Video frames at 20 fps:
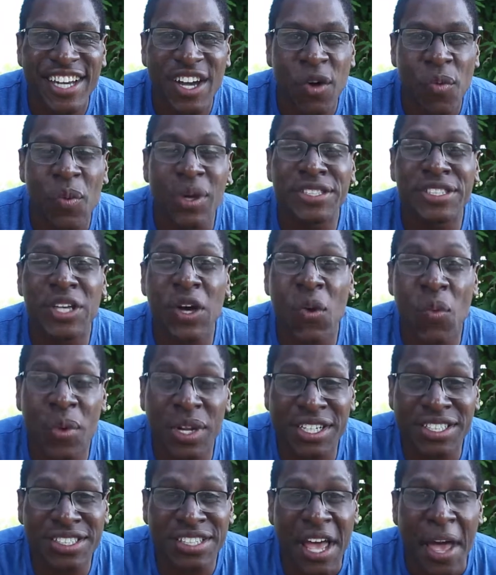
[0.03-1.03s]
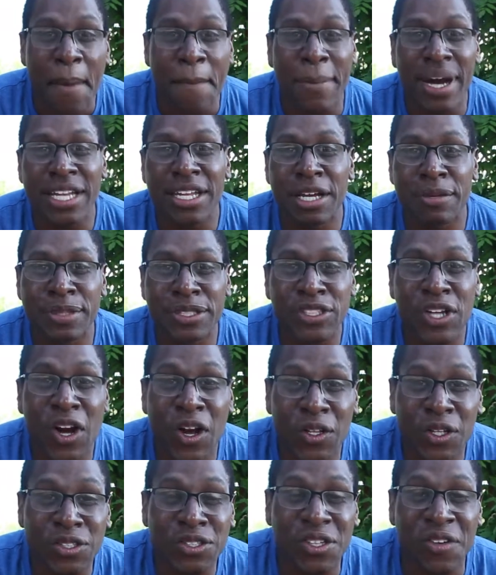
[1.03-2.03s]
What's up, winners? My name is
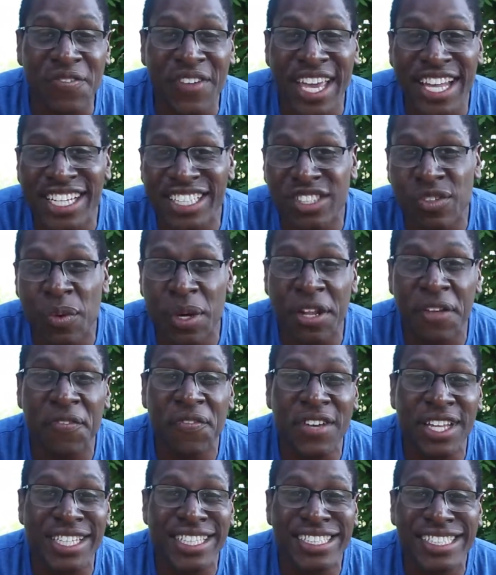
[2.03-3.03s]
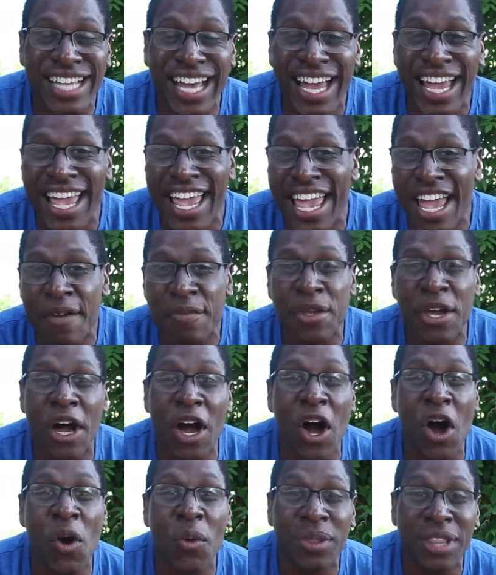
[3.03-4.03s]
Carlos of In It to Win in Fitness. I am your
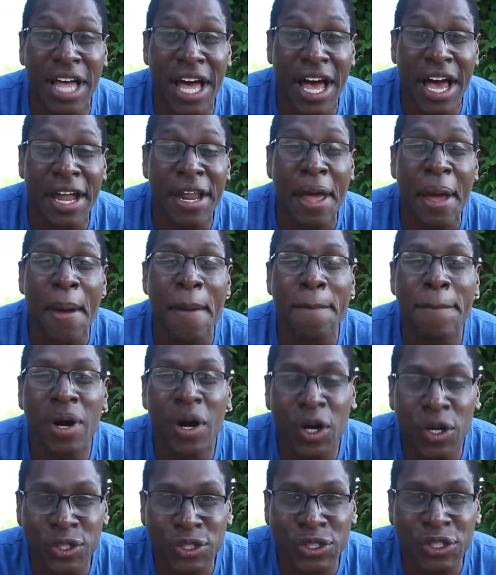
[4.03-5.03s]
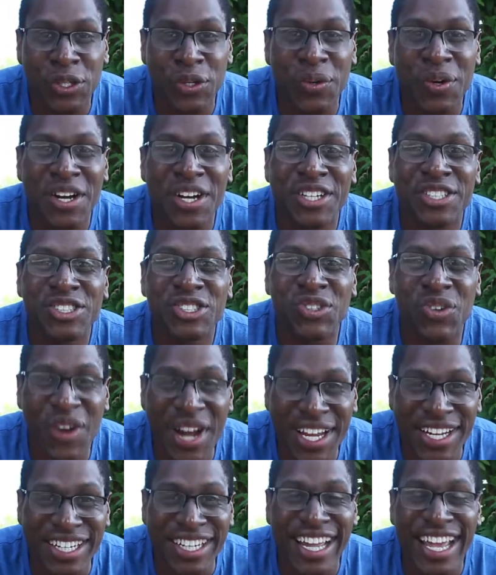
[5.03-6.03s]
online personal
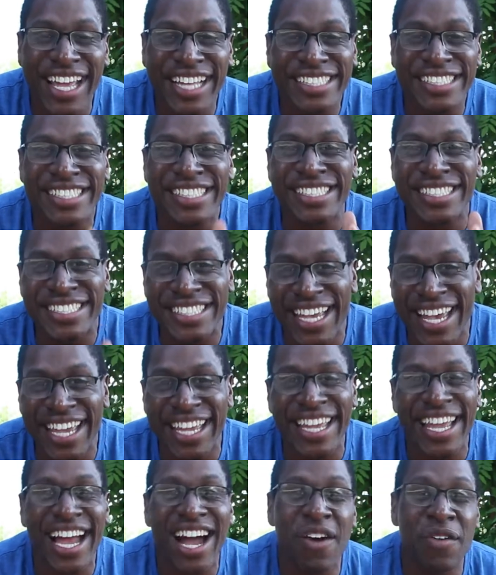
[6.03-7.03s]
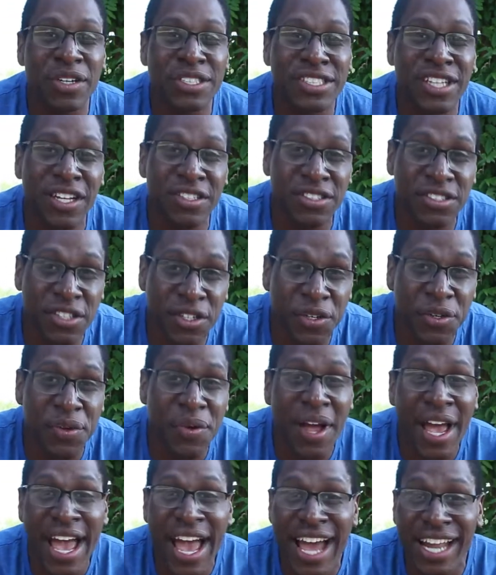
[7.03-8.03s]
trainer, and today I want to talk to you
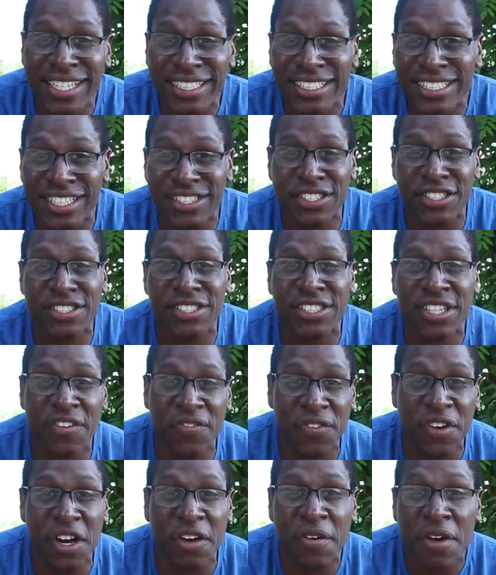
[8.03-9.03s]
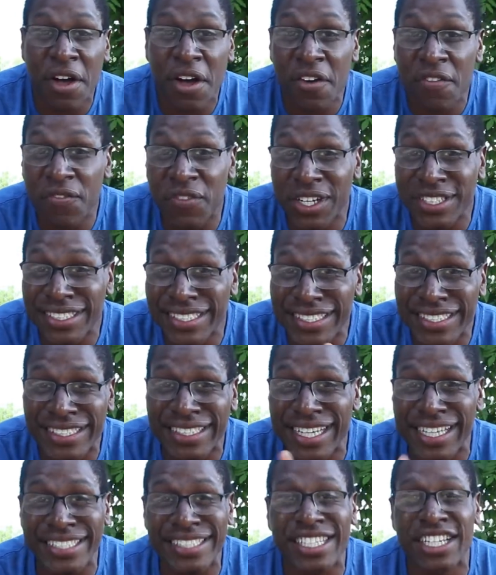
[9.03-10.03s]
how to set yourself up for
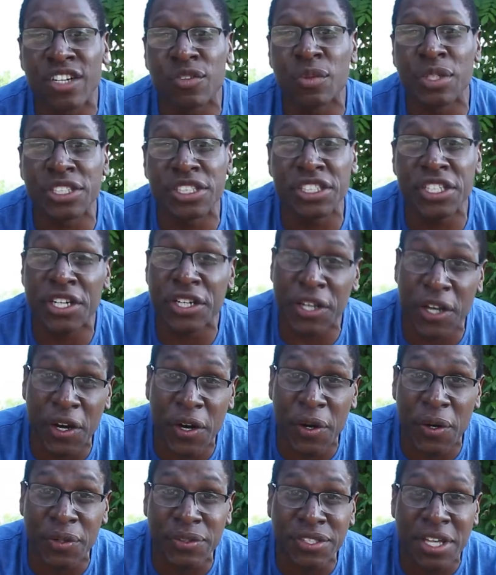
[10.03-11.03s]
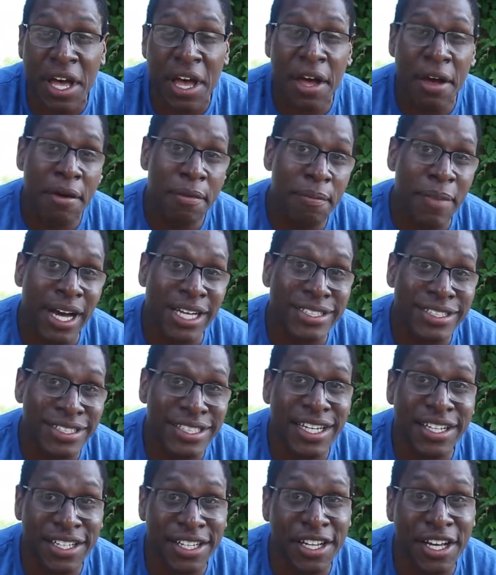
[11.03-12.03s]
success in reaching your goals by
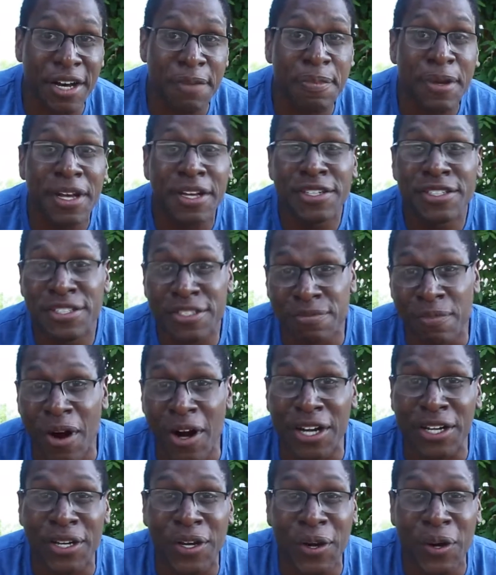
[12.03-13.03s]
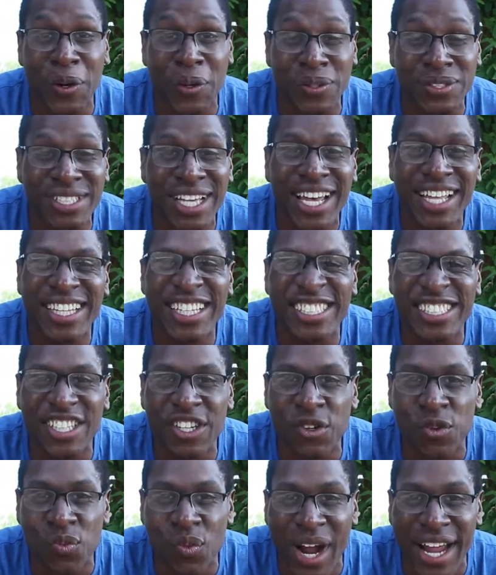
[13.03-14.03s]
setting up SMART goals. Let's
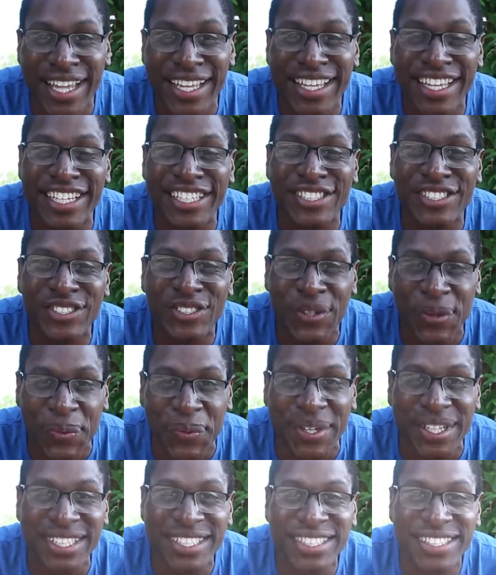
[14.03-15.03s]
get right into it.